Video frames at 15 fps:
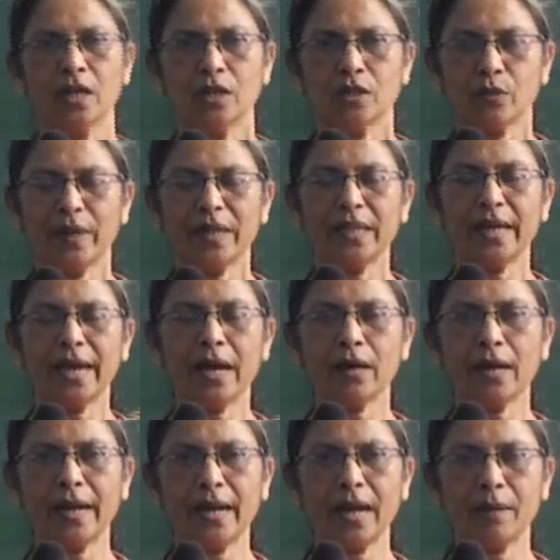So when they are
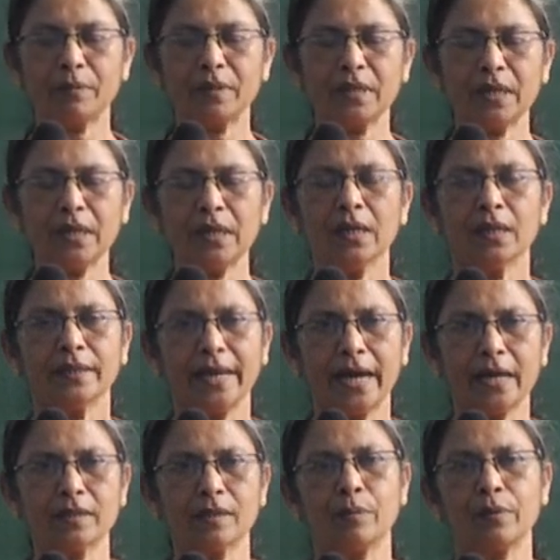adapted, they
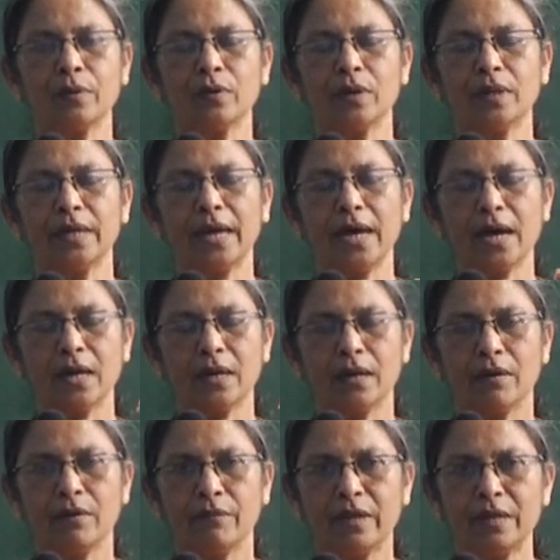are
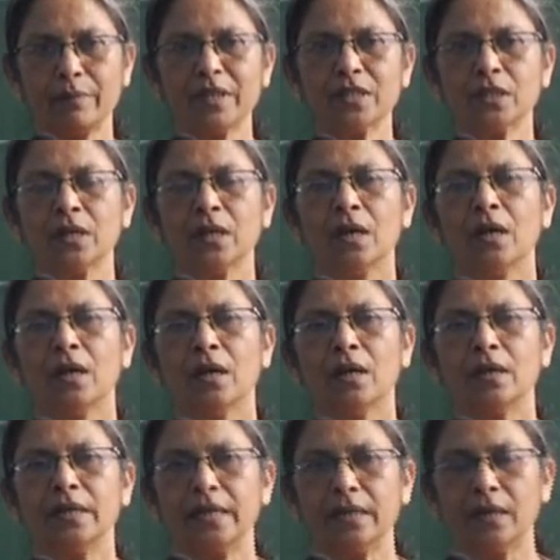very much
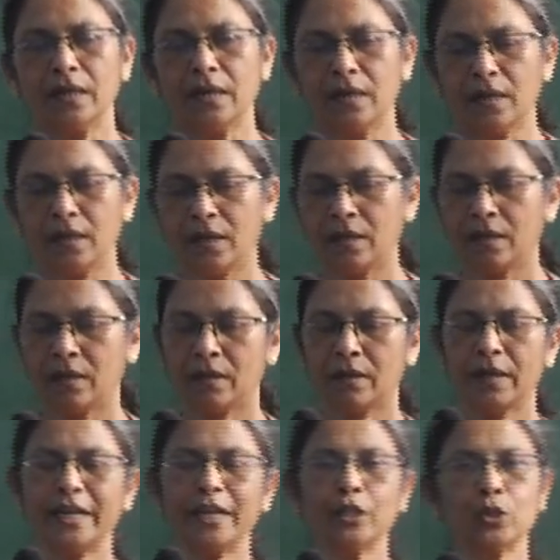
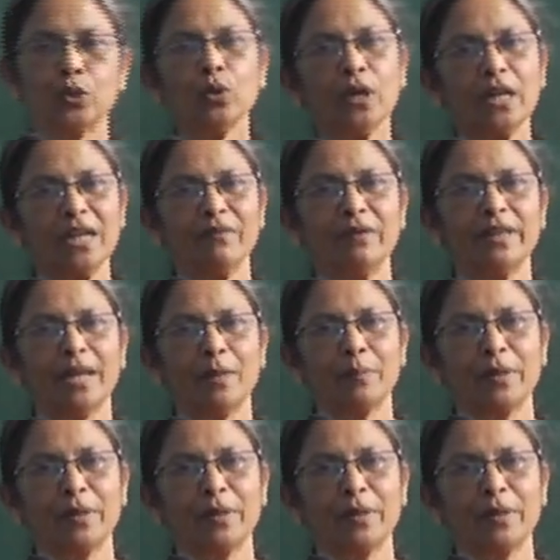ready to live in that